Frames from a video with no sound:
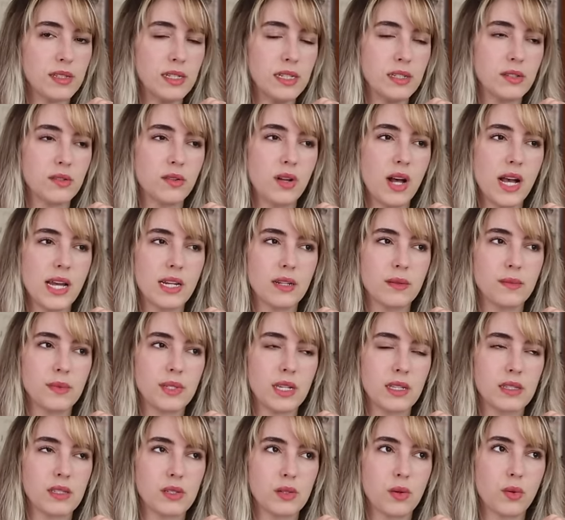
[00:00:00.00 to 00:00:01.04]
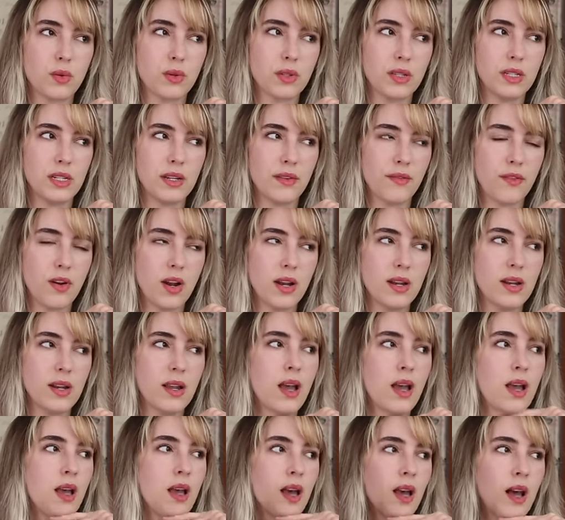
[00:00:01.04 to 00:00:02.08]
seasonal items, that's totally different,
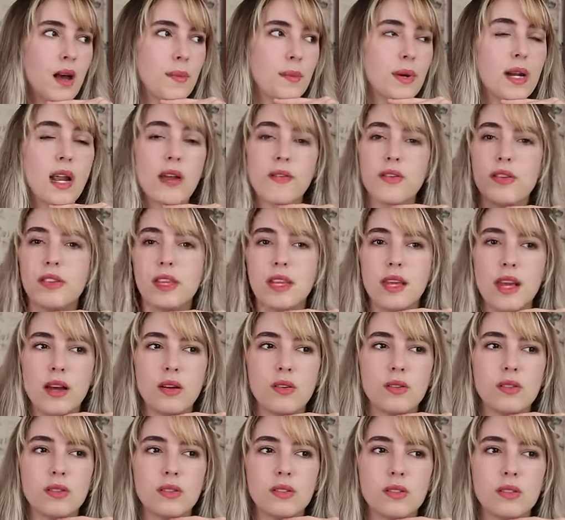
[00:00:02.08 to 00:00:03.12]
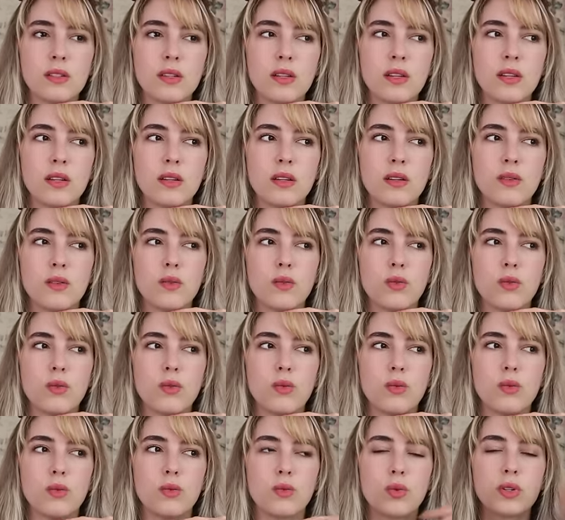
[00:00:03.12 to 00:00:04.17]
but everything else,
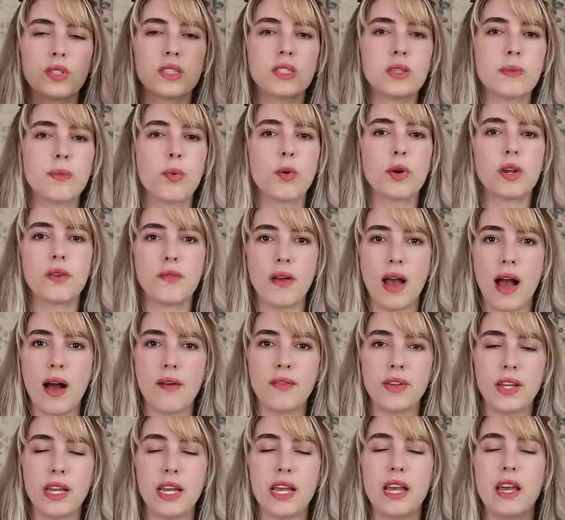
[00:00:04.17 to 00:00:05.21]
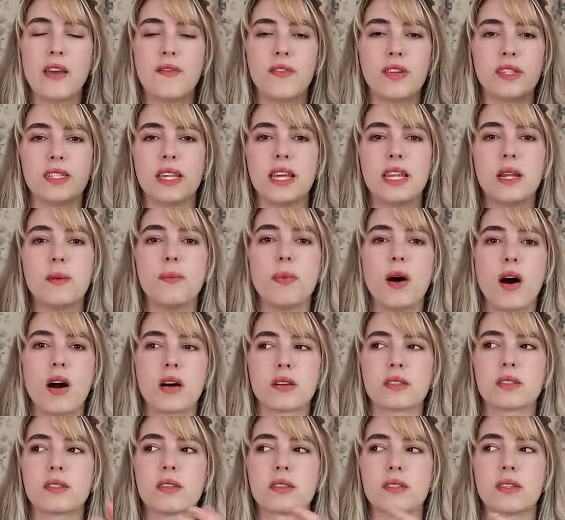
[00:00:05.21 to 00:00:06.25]
what's the point of having it if it's in a
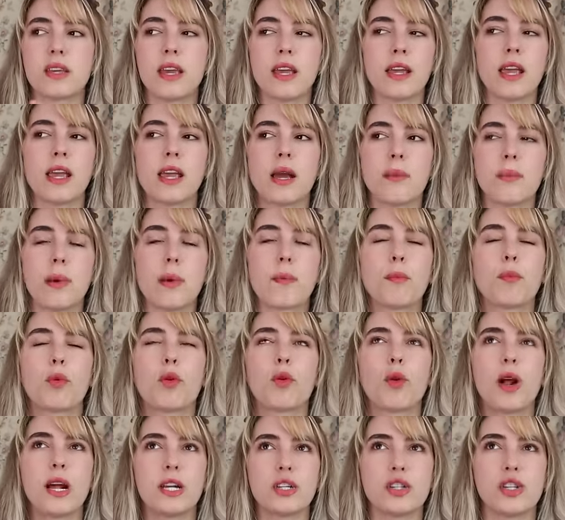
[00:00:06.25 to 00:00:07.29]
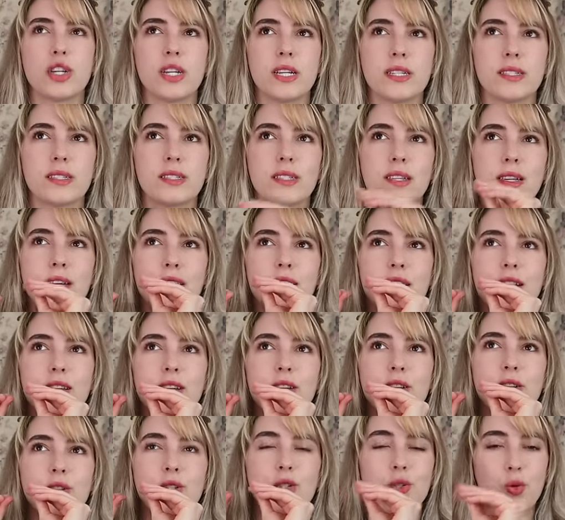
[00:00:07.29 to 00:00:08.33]
box taking up precious
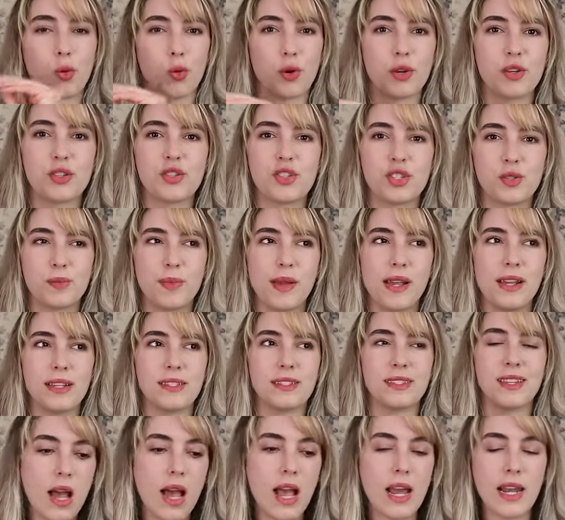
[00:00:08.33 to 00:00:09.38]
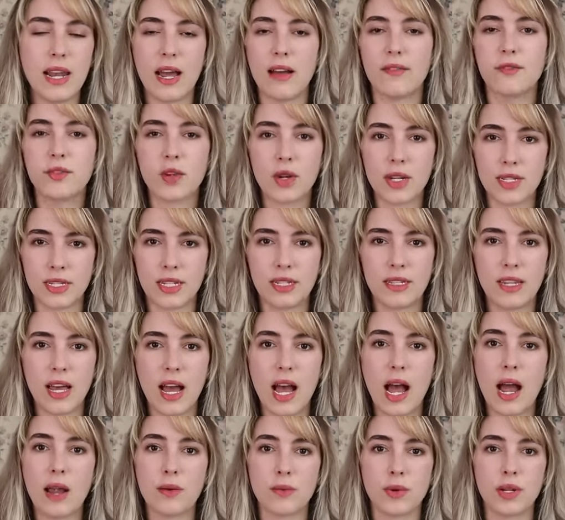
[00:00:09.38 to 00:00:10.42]
storage space. And after I did
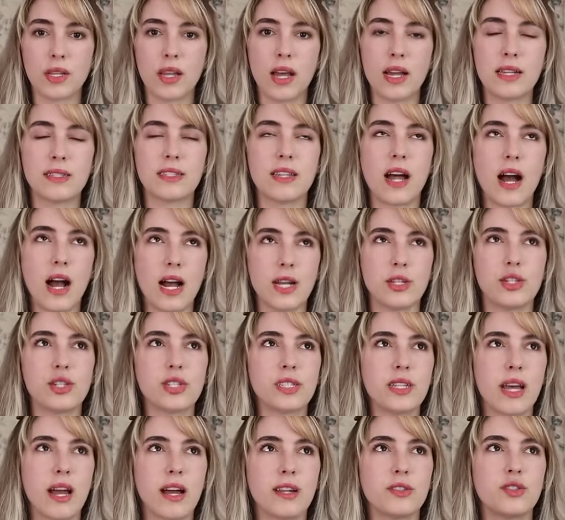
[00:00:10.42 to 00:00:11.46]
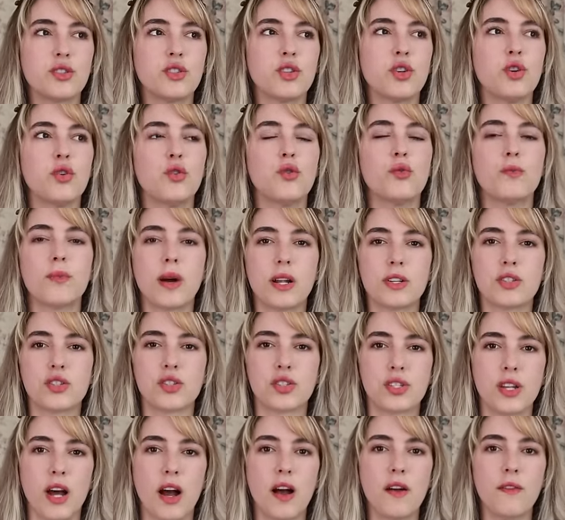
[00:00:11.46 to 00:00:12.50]
that, I realized I just had too much
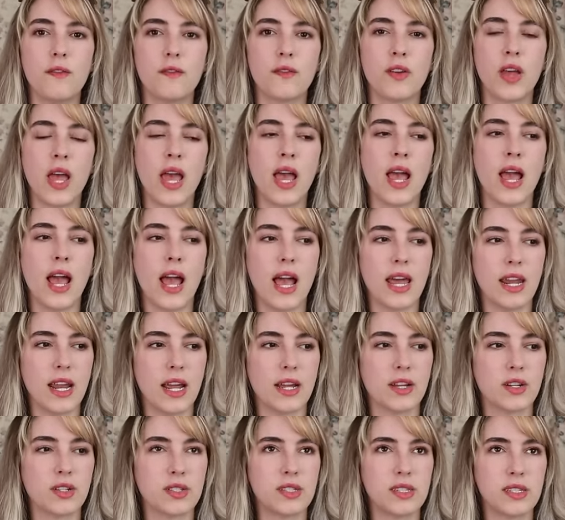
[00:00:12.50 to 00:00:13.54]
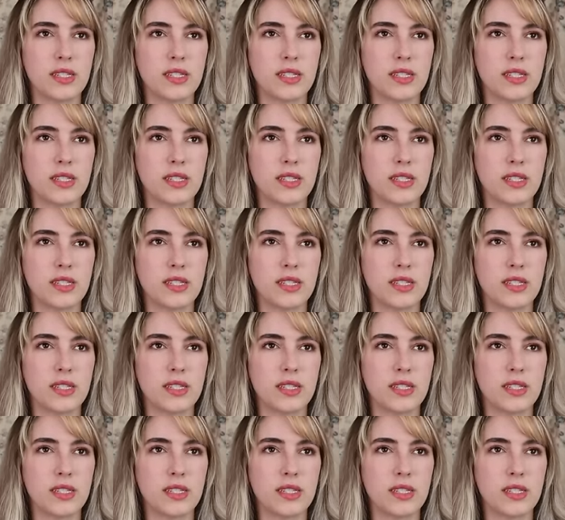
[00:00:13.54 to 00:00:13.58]
stuff and I could